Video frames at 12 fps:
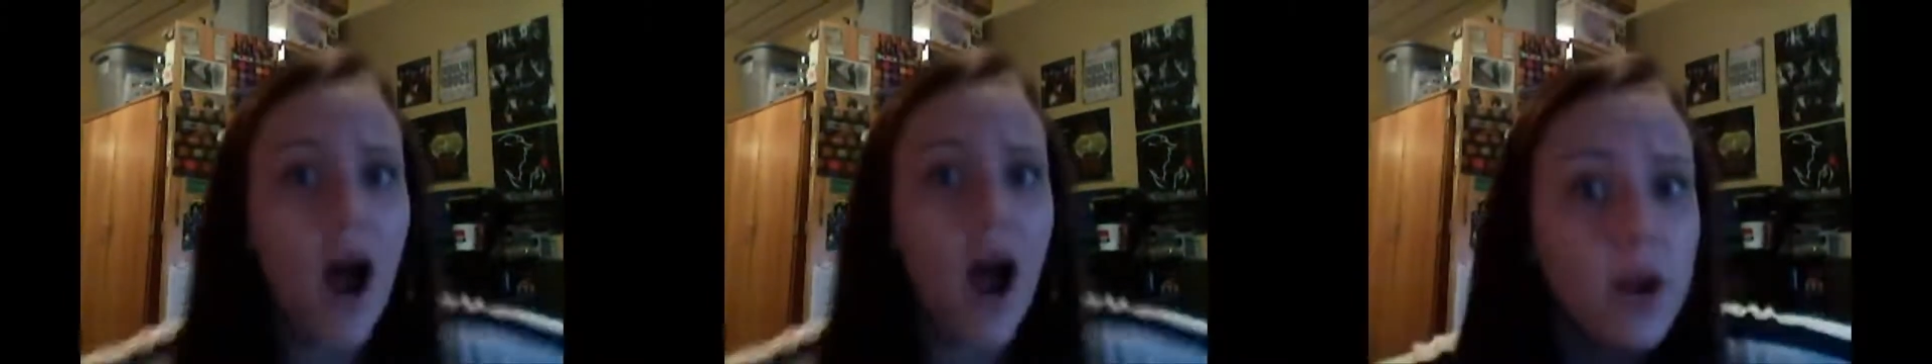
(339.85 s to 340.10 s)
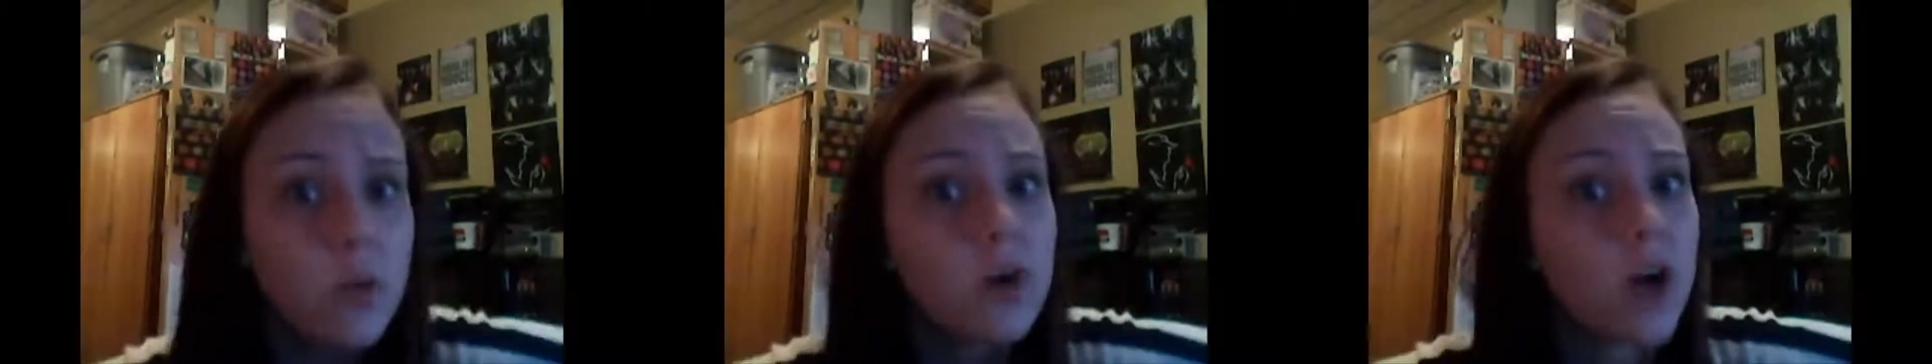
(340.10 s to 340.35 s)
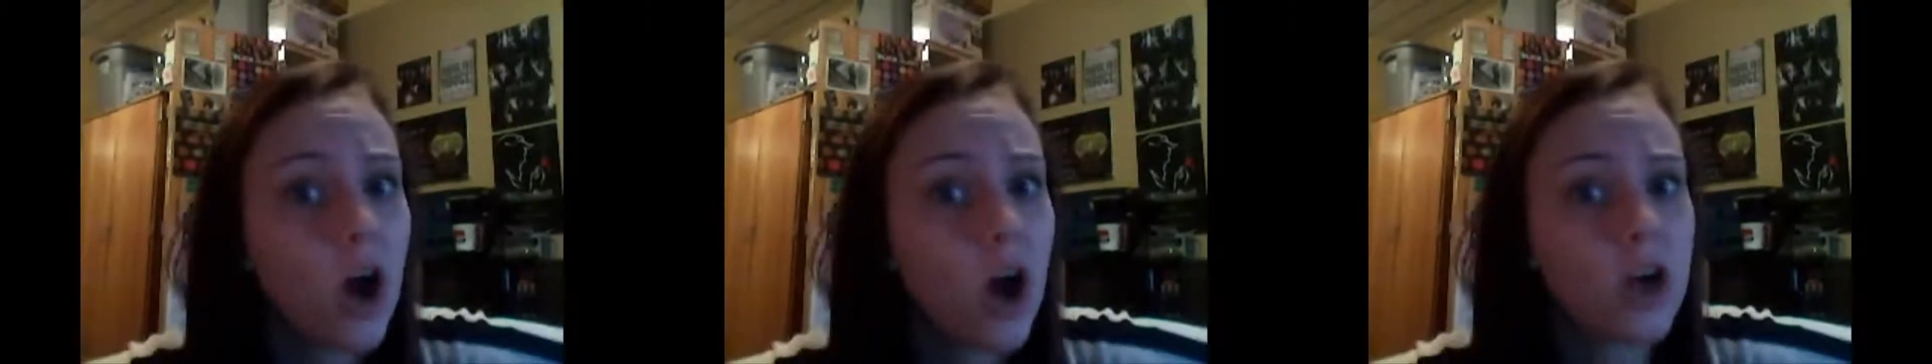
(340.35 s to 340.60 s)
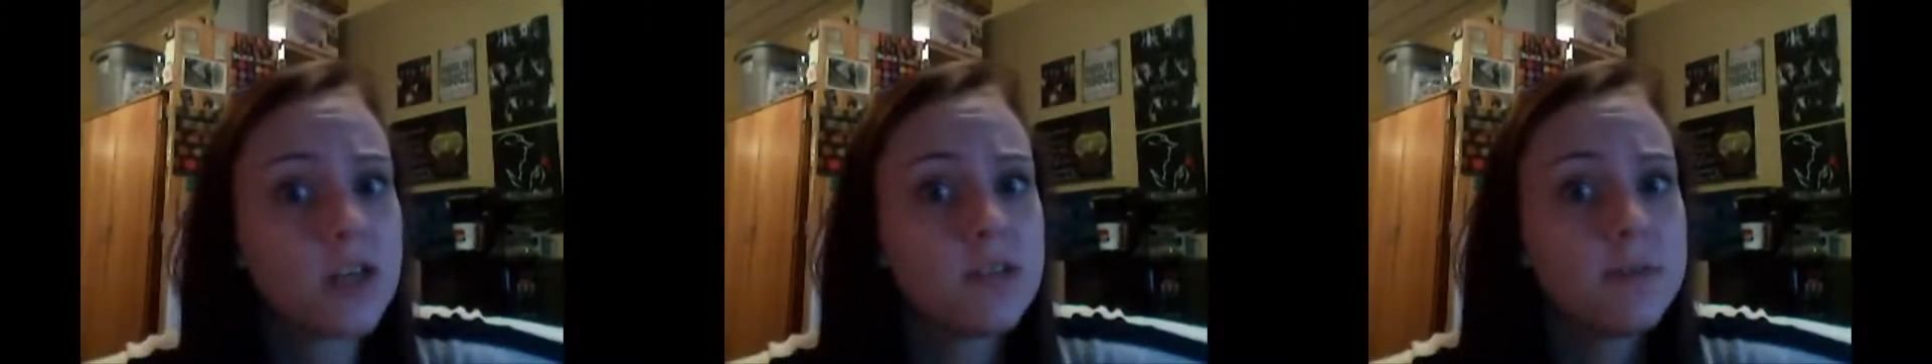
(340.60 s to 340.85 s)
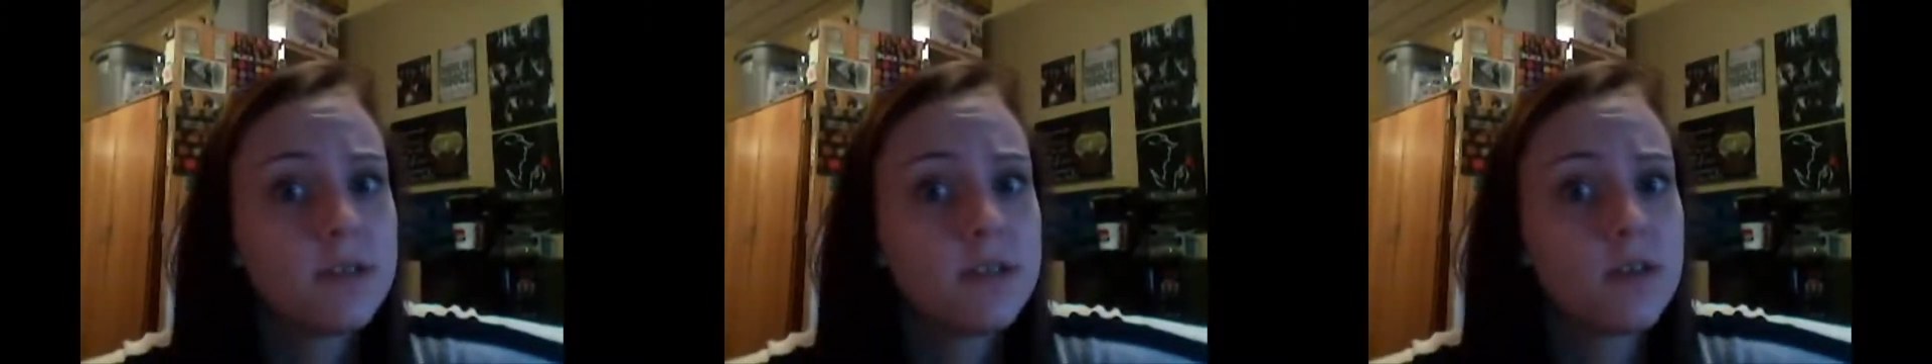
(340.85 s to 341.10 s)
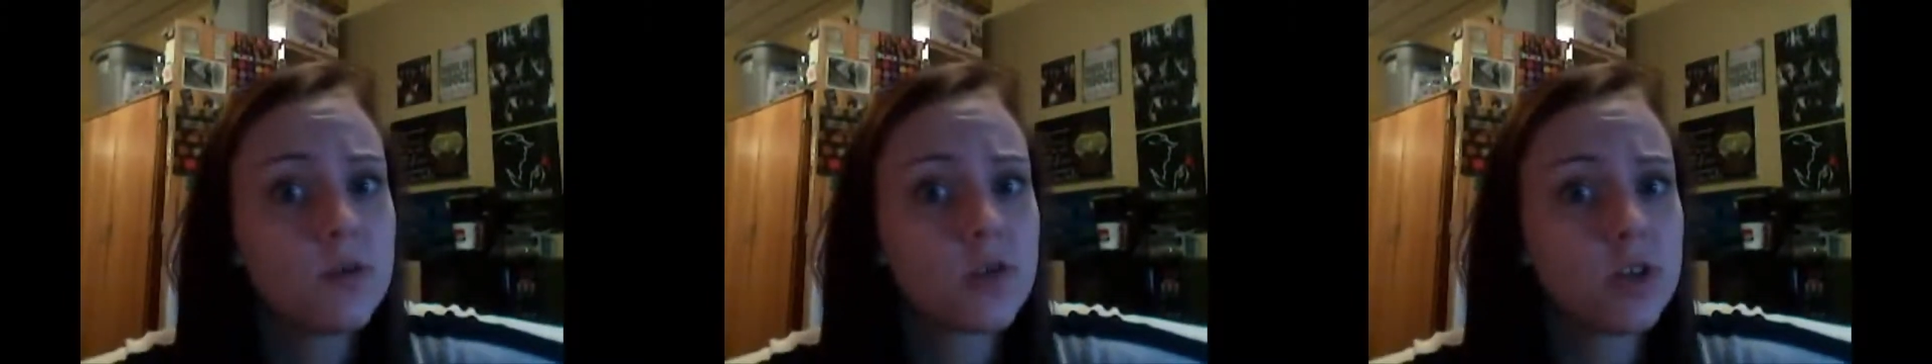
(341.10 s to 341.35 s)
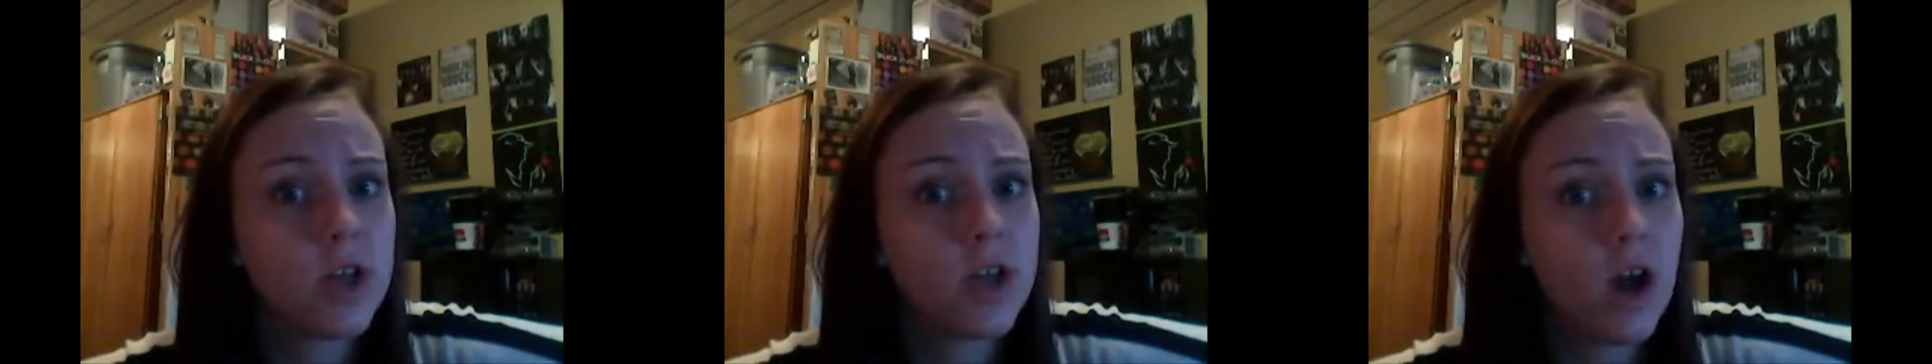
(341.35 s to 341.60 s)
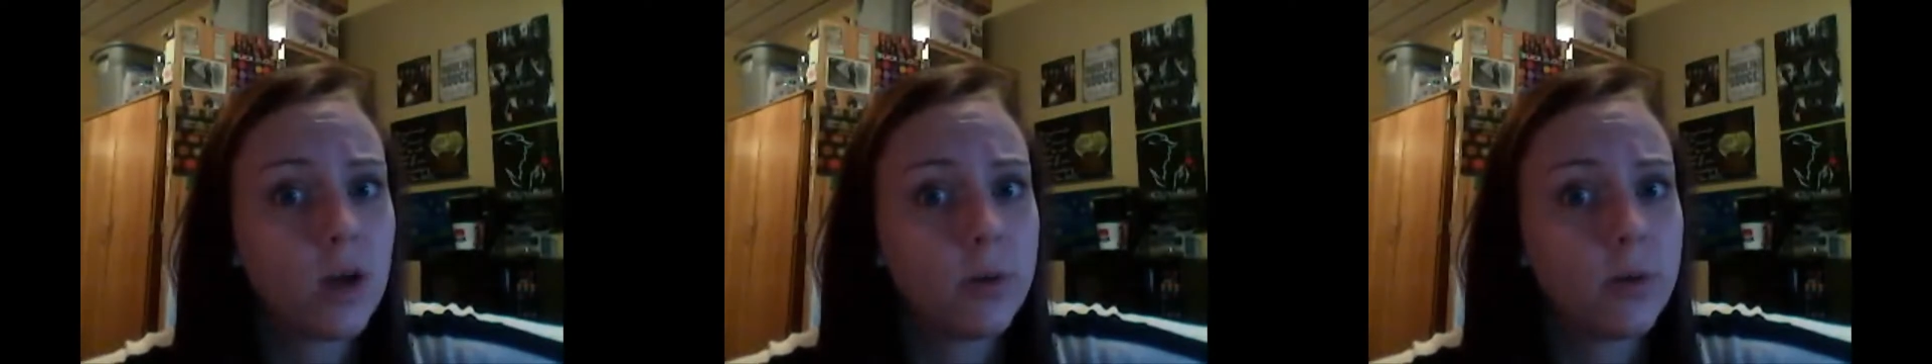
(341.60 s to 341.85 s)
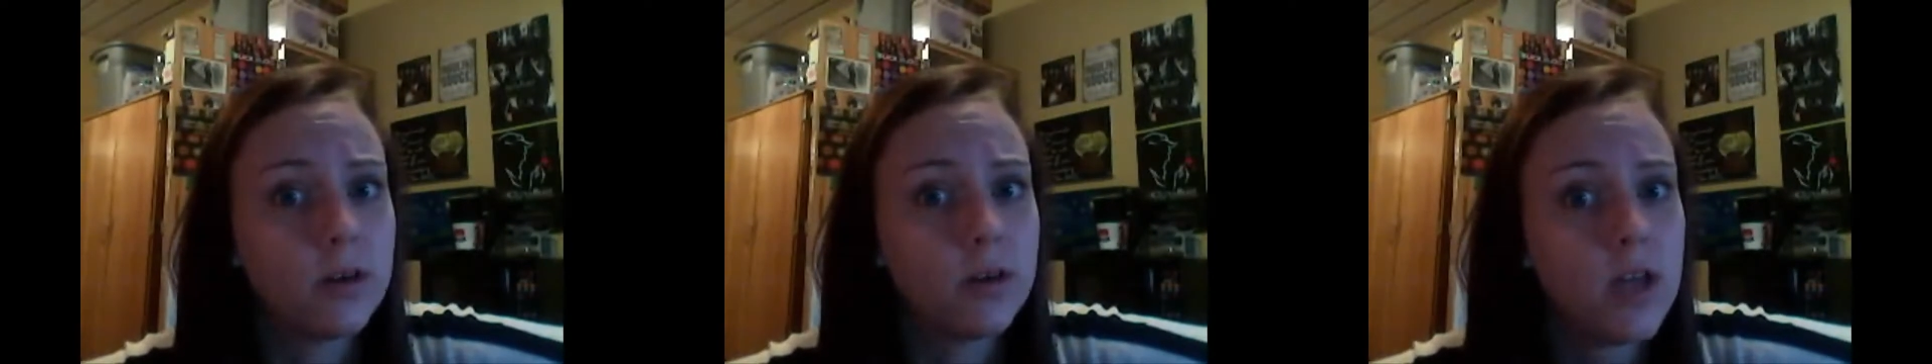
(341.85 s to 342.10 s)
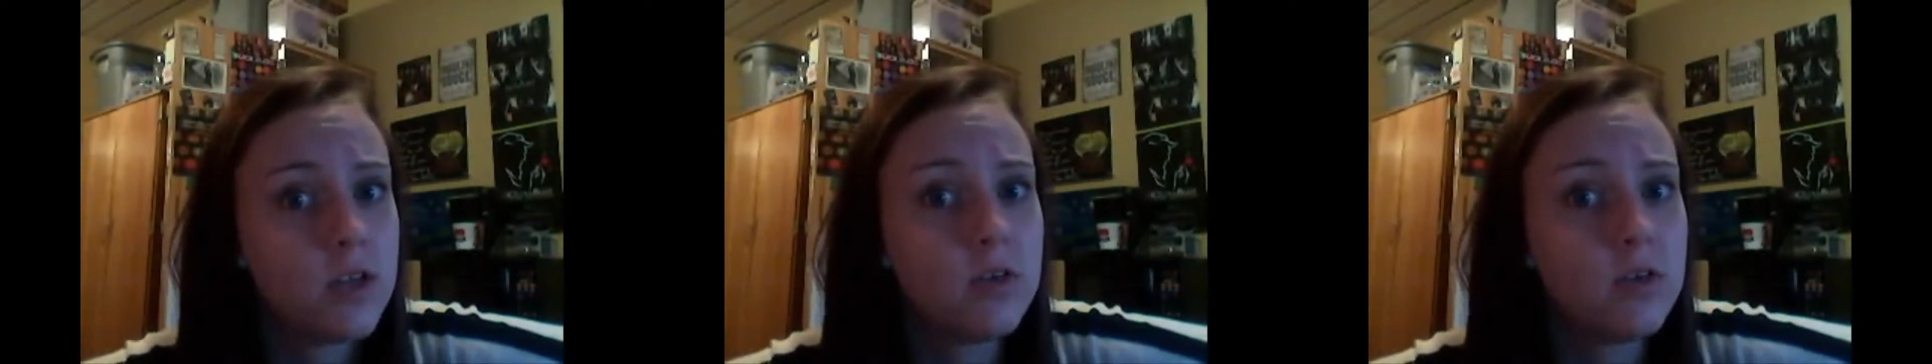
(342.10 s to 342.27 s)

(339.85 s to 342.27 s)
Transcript: I work hard to be socially awkward.